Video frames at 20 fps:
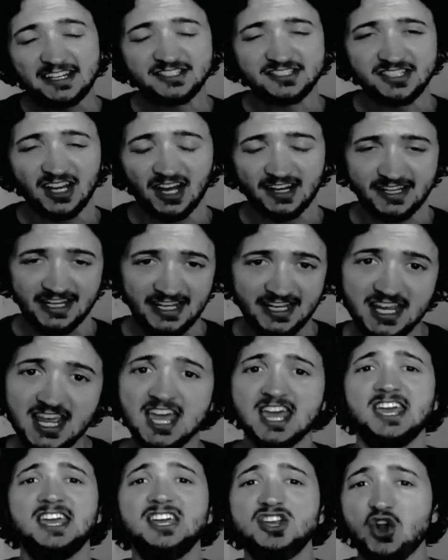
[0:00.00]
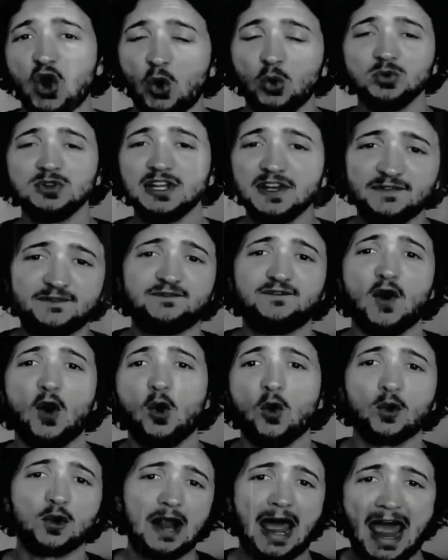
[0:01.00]
sucking in only
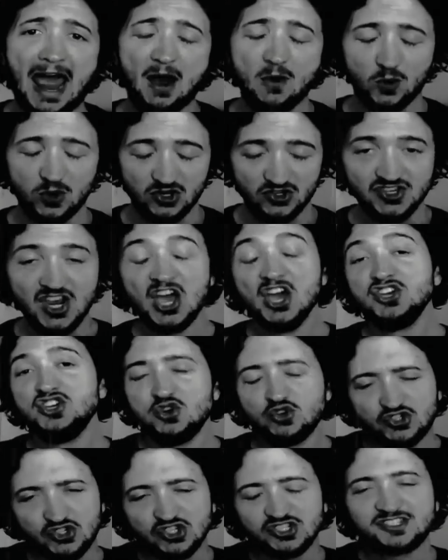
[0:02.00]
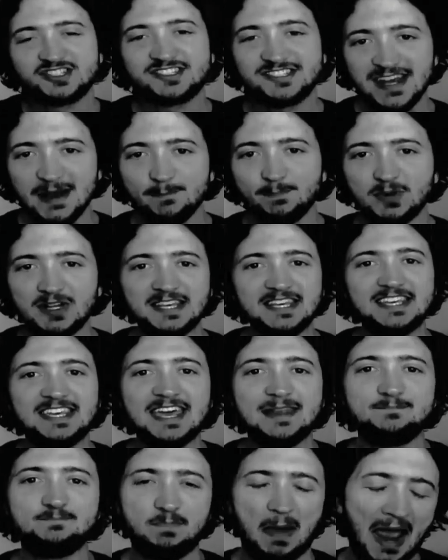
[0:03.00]
4 hours, you should simply
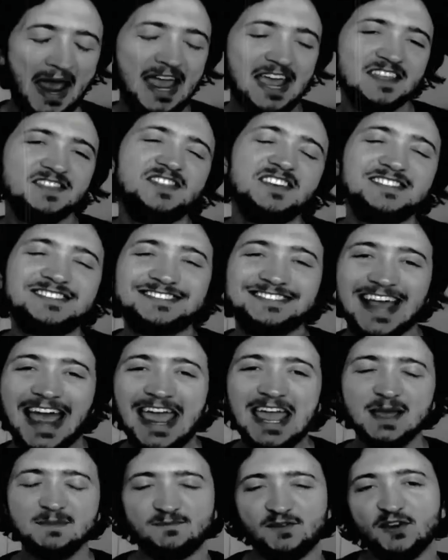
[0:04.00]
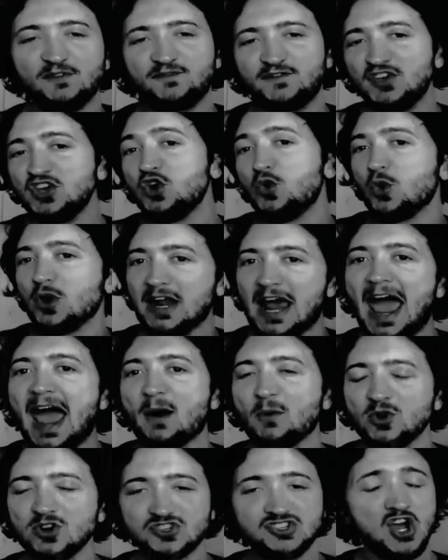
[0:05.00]
get paid the same for fewer
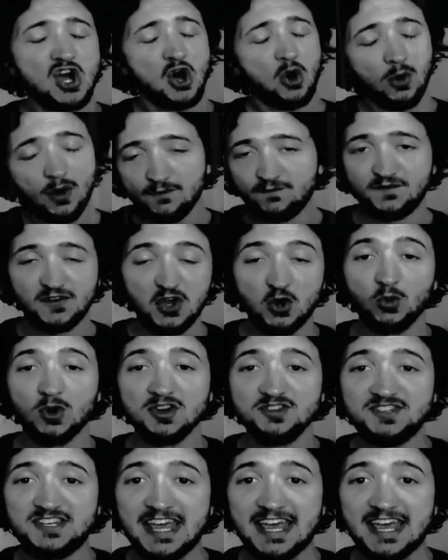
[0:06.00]
hours or fewer.